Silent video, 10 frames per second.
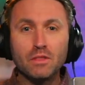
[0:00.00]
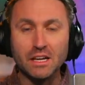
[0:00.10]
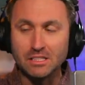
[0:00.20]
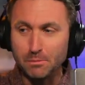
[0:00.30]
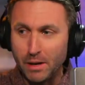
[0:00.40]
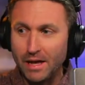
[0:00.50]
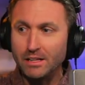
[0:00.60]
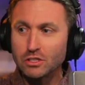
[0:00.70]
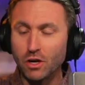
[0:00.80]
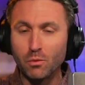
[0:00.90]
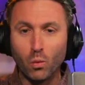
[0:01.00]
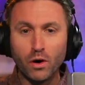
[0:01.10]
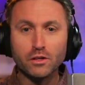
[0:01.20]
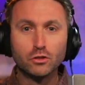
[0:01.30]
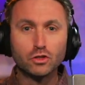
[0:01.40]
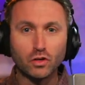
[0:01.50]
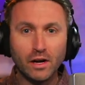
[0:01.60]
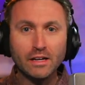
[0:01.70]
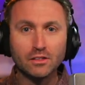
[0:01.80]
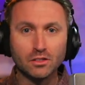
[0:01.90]
It depends on what you're
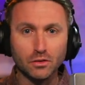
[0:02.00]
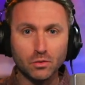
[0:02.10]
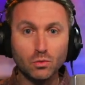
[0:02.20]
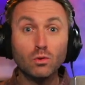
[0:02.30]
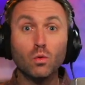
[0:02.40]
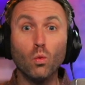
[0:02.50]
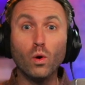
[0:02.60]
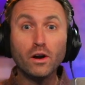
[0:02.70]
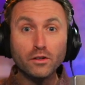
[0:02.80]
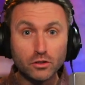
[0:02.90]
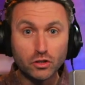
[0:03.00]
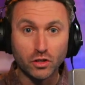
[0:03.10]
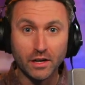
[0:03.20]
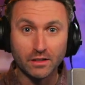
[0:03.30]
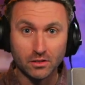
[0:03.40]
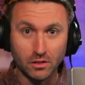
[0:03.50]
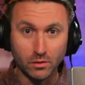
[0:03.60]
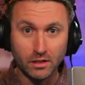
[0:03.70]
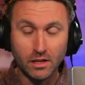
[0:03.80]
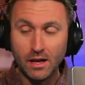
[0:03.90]
trying to do, where you're trying to
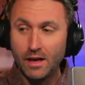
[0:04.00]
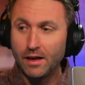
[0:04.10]
do it,